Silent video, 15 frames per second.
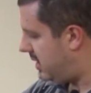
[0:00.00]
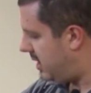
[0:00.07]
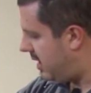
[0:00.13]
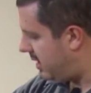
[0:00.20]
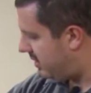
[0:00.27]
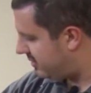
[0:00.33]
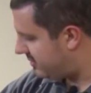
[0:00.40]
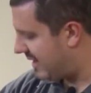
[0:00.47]

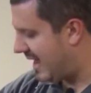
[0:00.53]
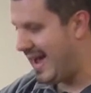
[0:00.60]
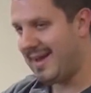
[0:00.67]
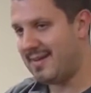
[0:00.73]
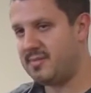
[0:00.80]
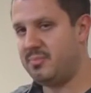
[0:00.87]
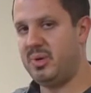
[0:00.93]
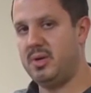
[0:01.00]
and there's a
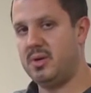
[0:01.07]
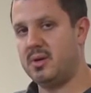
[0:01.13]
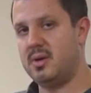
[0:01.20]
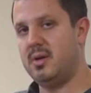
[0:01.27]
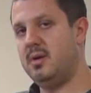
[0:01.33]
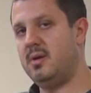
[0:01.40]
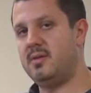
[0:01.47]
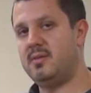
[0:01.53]
hasp here,
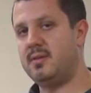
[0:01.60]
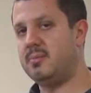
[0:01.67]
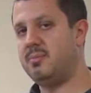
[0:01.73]
so you